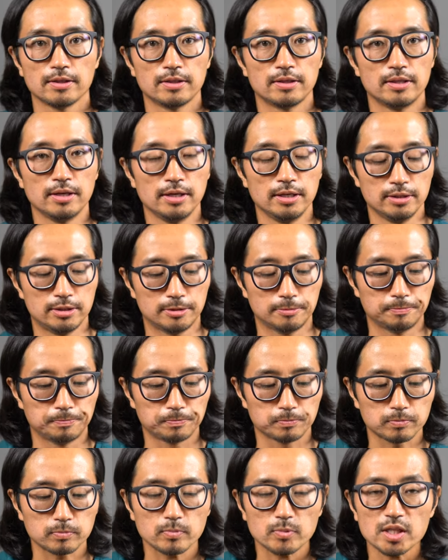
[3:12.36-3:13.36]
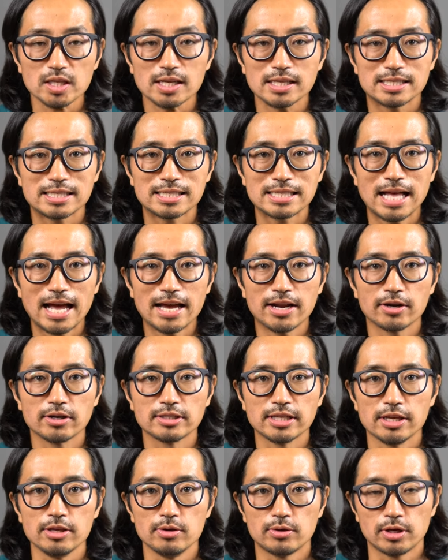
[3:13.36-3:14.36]
these sliders
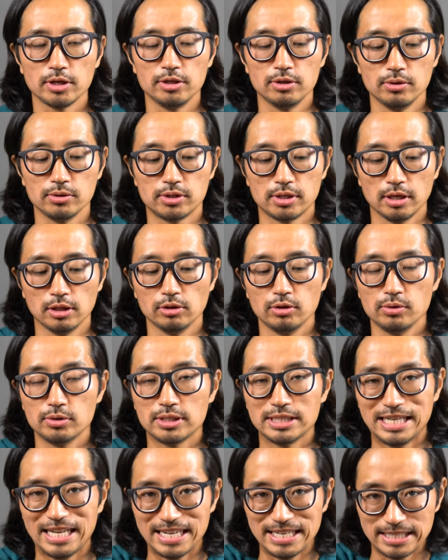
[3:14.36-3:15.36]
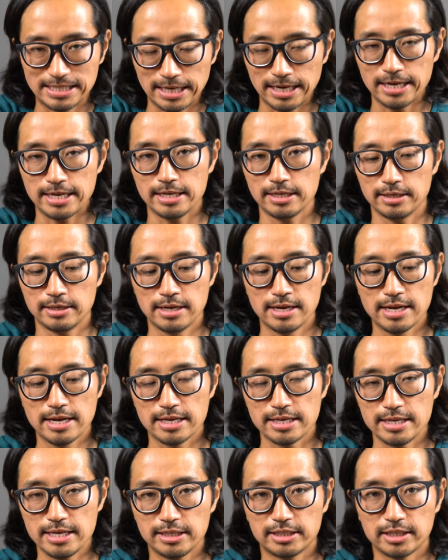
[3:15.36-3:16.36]
that you can use to loosen and tighten
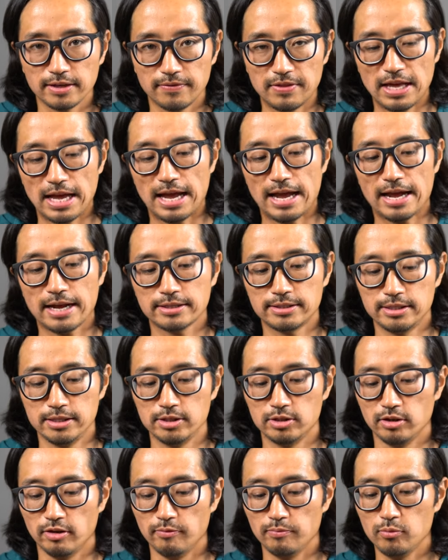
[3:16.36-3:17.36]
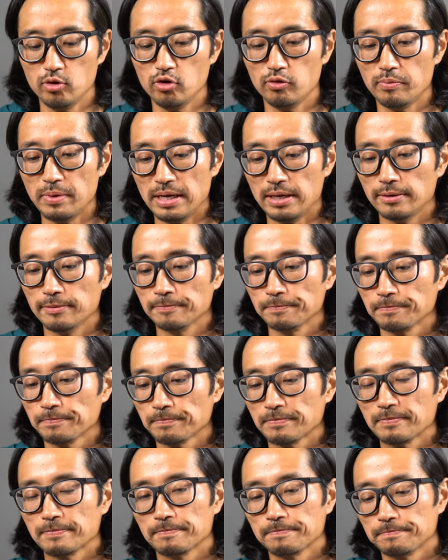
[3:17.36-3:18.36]
each of the axes of movement
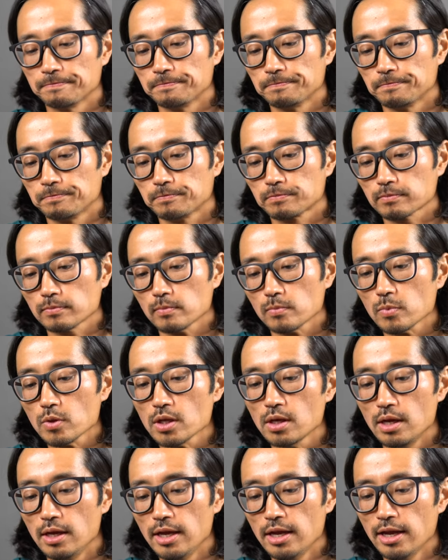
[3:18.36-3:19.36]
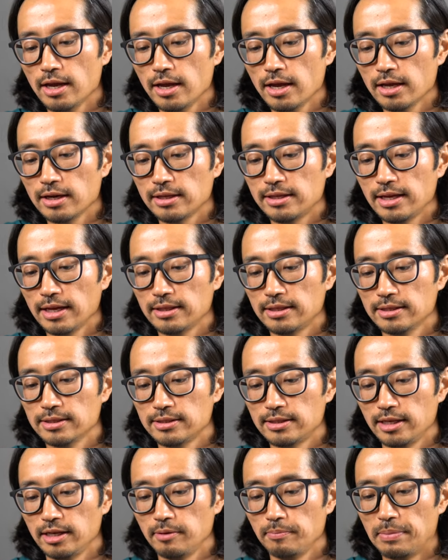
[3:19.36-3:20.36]
and get this
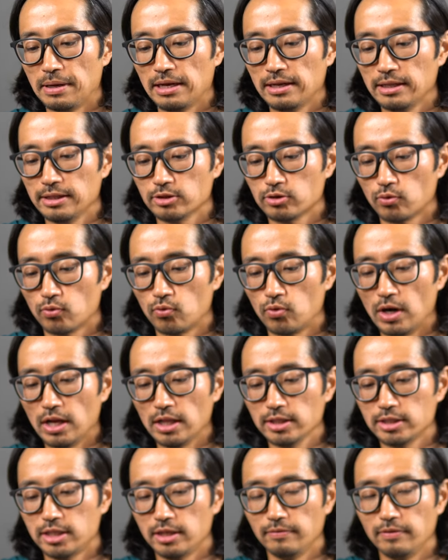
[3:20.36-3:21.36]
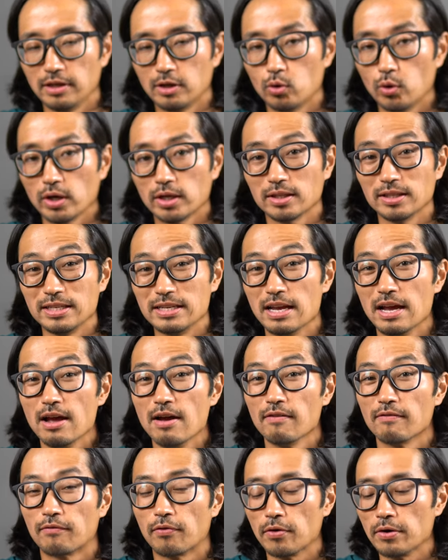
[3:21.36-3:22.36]
thing balanced relatively quickly.
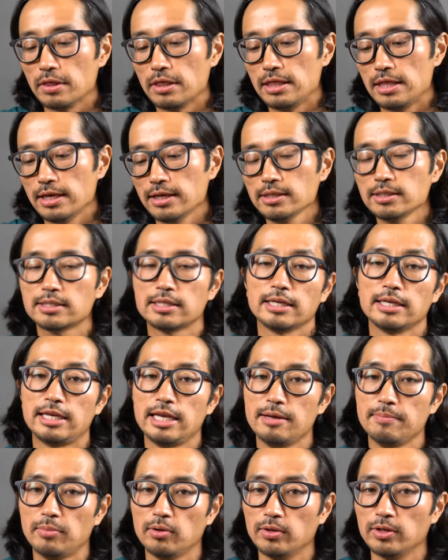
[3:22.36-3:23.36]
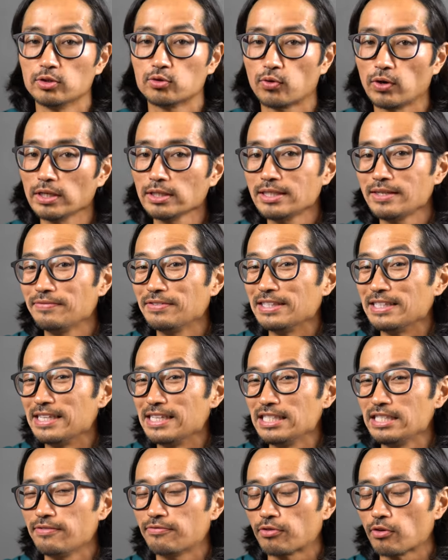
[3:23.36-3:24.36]
For this gimbal, it's relatively
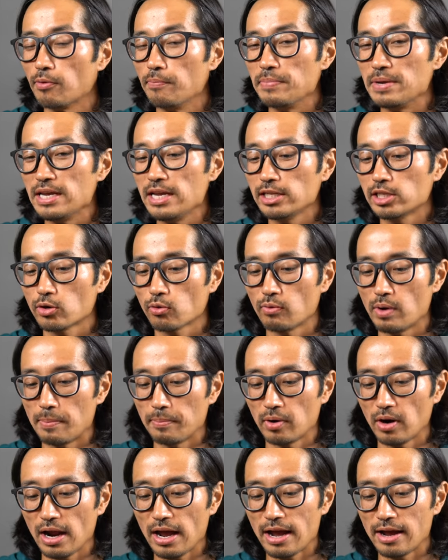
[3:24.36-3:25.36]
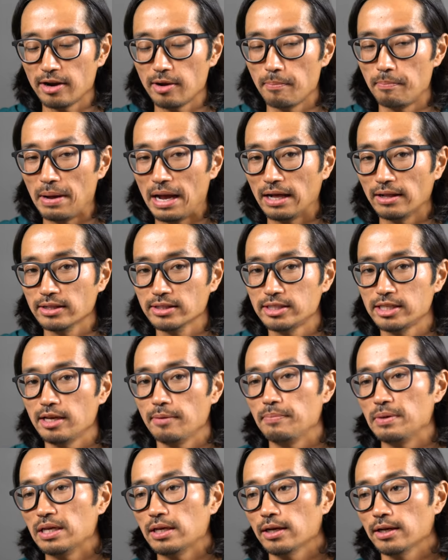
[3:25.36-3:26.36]
easy for me to remember how to balance
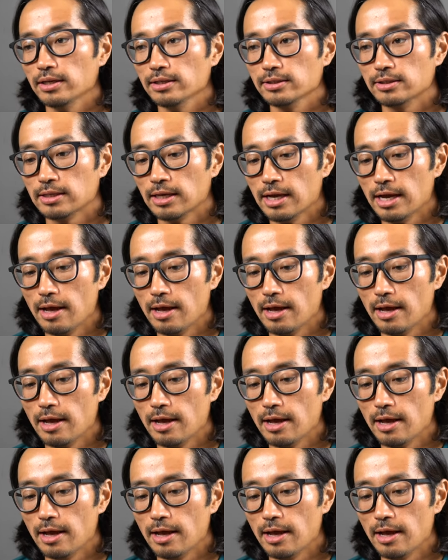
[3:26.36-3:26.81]
it because